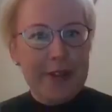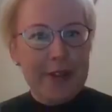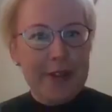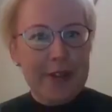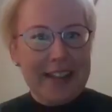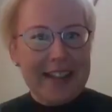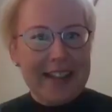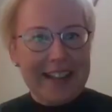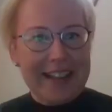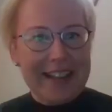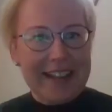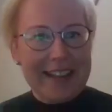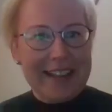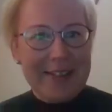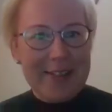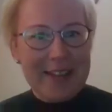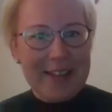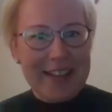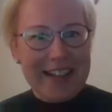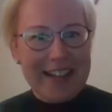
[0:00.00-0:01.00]
with Colleen
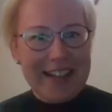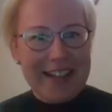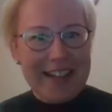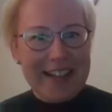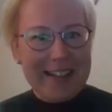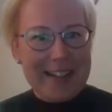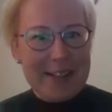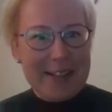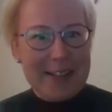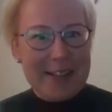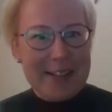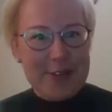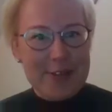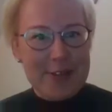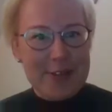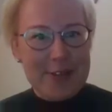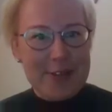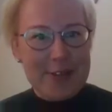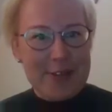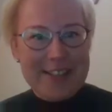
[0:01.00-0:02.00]
Egan today.
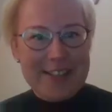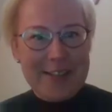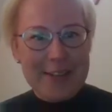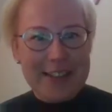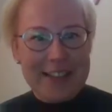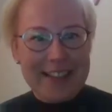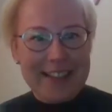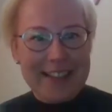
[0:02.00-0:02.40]
Thanks for joining us,